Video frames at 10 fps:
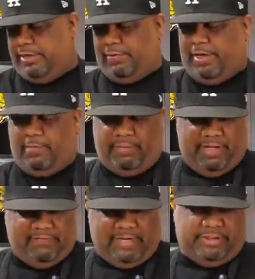ground
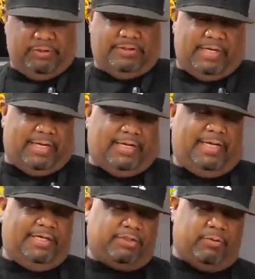beef, and I told you I got
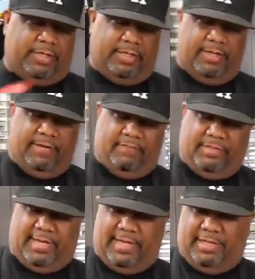80-20.
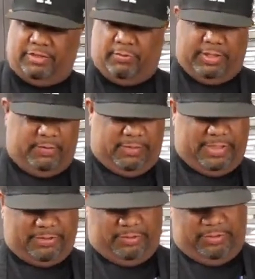The 80-20, what
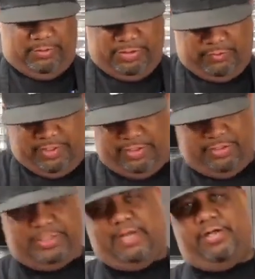that's gonna do is render
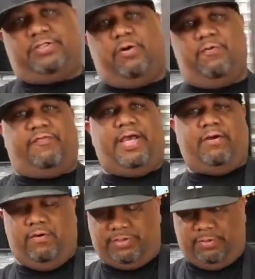down its own fat
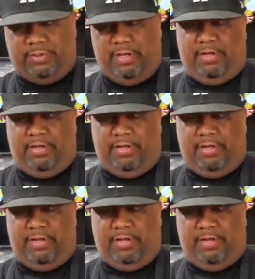also.